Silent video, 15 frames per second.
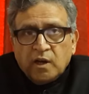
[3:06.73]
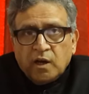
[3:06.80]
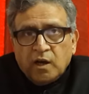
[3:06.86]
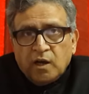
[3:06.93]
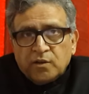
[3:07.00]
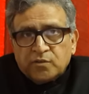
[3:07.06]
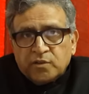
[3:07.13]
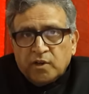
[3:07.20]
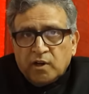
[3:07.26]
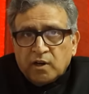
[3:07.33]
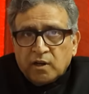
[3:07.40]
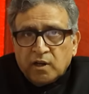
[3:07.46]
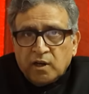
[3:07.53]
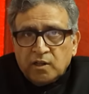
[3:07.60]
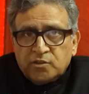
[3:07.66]

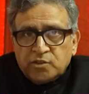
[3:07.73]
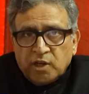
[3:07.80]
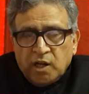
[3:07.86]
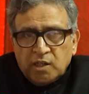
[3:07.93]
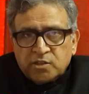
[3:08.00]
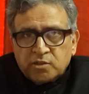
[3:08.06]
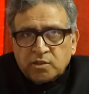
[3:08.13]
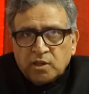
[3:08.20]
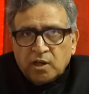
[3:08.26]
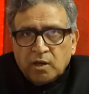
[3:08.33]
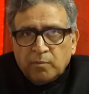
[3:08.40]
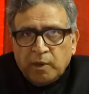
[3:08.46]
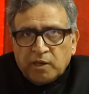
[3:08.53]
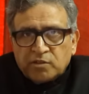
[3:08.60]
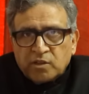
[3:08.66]
Sir Charles
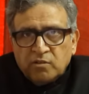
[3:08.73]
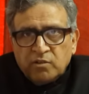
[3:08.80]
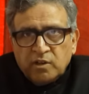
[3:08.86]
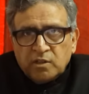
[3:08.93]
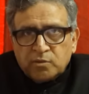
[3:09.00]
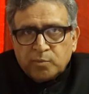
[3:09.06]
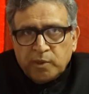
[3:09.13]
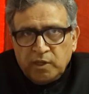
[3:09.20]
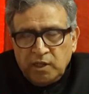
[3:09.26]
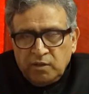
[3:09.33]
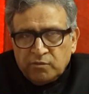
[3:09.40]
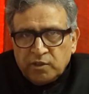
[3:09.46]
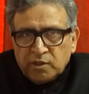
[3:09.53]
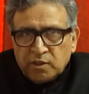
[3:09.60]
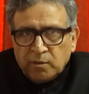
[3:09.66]
Baskervilles
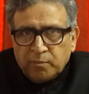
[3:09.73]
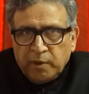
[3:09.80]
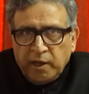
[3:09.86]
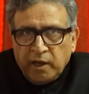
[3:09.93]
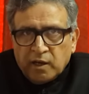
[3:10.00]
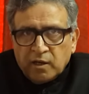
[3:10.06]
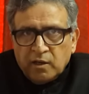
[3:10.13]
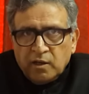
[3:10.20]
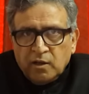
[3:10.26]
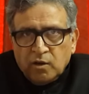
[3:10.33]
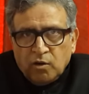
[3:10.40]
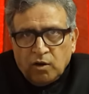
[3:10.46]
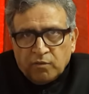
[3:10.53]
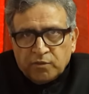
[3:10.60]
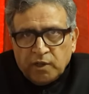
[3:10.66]
believed in the plague
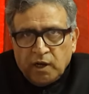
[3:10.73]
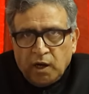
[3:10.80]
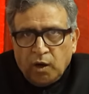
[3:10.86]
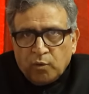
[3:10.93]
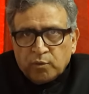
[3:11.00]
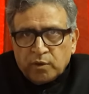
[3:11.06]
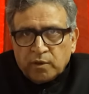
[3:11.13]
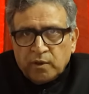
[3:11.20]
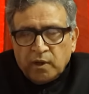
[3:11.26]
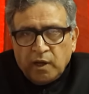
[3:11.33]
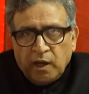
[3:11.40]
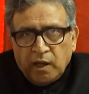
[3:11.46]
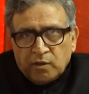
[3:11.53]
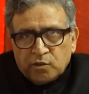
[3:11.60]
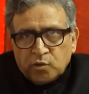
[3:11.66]
of the hound,
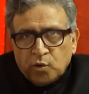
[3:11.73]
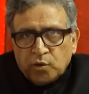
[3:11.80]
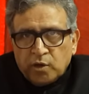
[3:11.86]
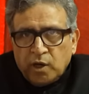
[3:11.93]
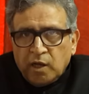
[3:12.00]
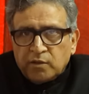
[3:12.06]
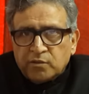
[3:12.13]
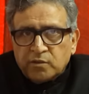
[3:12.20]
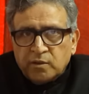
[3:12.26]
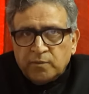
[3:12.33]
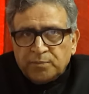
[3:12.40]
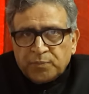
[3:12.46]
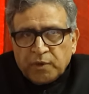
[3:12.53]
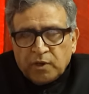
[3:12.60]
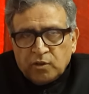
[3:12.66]
and so does
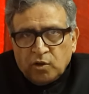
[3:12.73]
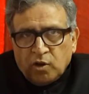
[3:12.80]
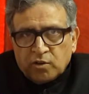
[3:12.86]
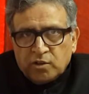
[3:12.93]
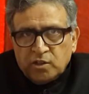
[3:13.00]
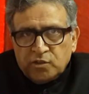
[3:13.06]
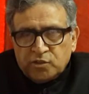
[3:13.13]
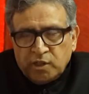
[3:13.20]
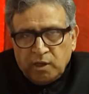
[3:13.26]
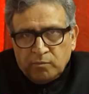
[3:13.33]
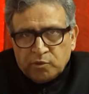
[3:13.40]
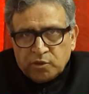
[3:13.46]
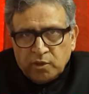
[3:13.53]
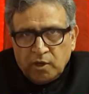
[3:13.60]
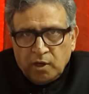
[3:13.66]
Dr.
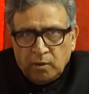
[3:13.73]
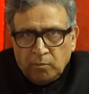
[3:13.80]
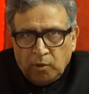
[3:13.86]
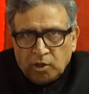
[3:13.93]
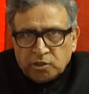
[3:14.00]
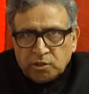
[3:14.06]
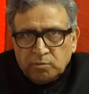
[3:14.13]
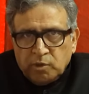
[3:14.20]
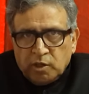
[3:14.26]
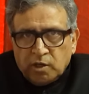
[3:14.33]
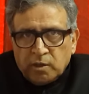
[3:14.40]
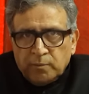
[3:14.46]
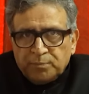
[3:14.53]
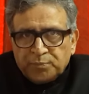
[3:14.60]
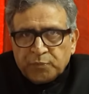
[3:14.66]
James
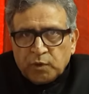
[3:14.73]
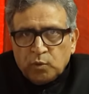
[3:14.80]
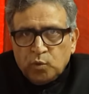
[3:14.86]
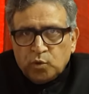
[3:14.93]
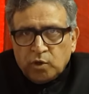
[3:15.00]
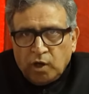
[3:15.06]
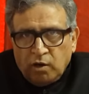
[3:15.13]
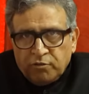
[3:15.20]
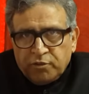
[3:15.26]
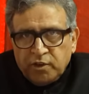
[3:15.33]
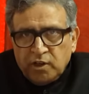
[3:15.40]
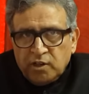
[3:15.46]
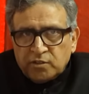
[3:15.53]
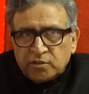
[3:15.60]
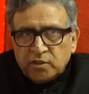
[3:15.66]
Mortimer, who now
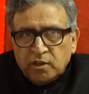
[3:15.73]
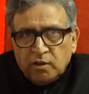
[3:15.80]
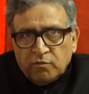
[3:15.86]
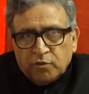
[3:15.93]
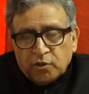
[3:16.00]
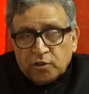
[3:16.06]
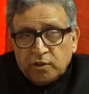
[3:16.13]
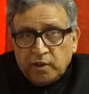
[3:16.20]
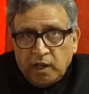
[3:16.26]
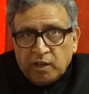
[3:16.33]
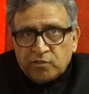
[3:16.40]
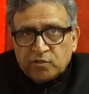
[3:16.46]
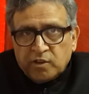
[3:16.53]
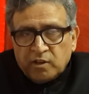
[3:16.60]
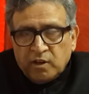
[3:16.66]
fears for the
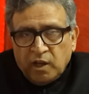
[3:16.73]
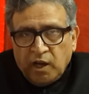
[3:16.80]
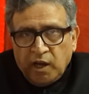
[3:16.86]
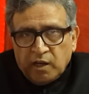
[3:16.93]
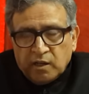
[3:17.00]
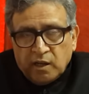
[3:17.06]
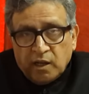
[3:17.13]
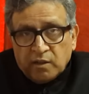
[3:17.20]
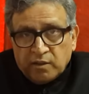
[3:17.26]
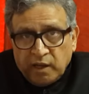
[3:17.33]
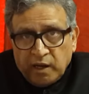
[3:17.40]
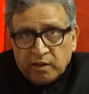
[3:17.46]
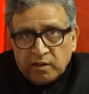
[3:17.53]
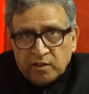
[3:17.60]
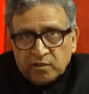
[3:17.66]
next in line, and
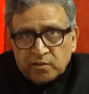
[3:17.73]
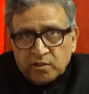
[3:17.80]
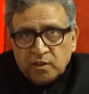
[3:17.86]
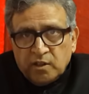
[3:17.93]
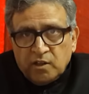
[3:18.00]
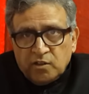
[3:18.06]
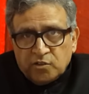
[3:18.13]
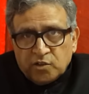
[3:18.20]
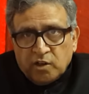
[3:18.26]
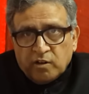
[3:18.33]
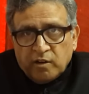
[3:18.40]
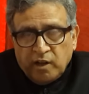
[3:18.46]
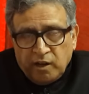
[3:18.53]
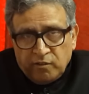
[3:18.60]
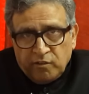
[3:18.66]
that is
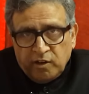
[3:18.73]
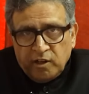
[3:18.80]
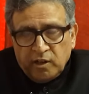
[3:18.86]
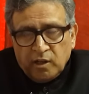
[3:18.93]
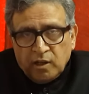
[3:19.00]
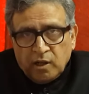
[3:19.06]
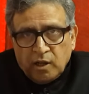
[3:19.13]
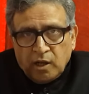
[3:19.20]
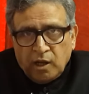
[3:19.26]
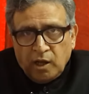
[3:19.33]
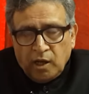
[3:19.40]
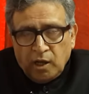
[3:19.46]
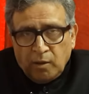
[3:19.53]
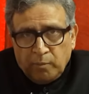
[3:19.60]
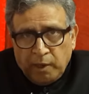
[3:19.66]
Sir Henry
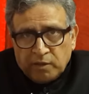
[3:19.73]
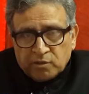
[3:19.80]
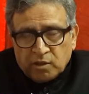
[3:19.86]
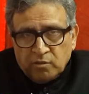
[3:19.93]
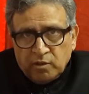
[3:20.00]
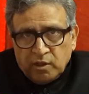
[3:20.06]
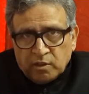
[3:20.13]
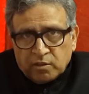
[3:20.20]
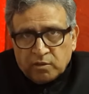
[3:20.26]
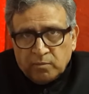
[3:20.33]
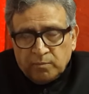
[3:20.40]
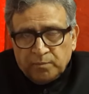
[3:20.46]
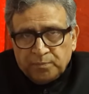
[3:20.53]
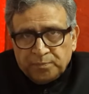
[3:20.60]
Baskervilles.